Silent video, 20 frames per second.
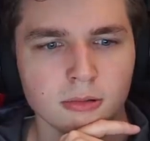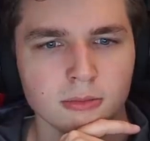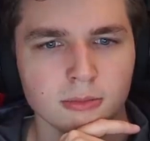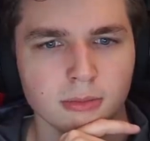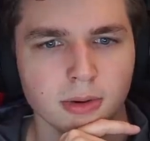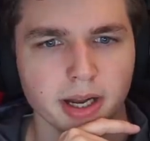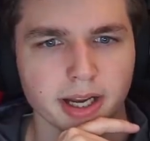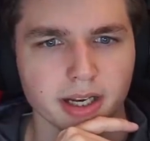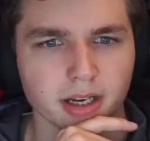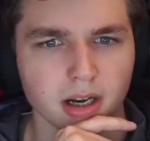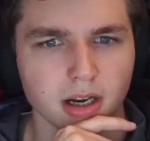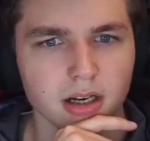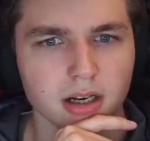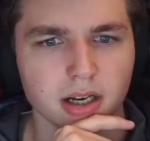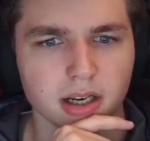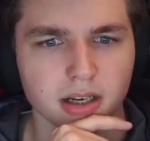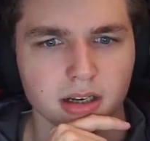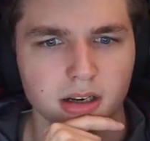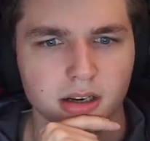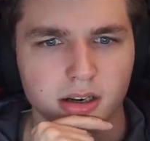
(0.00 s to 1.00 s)
My
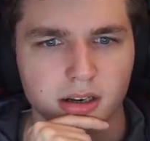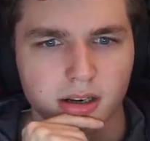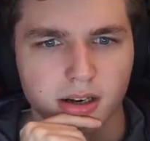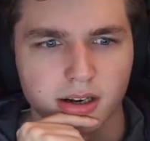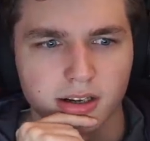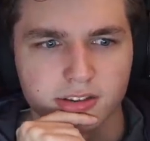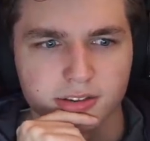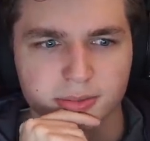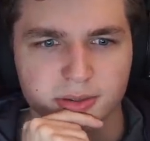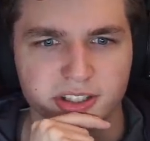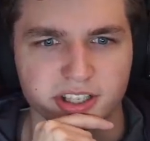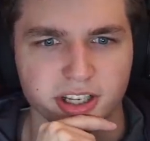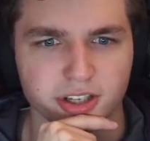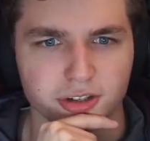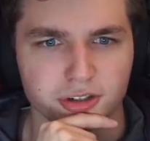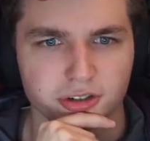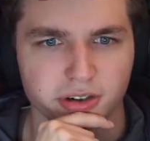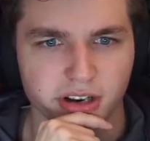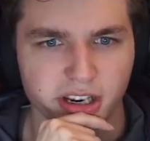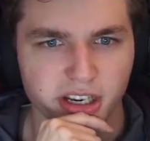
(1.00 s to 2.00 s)
God, that's some intense
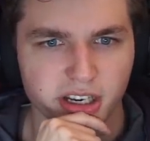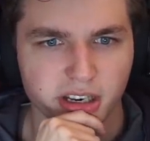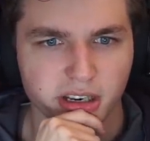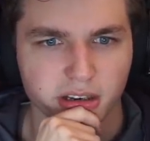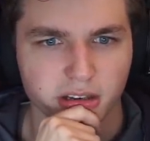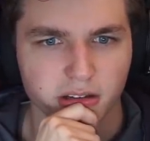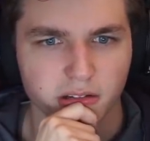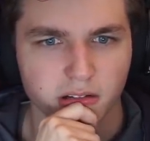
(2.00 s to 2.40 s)
training.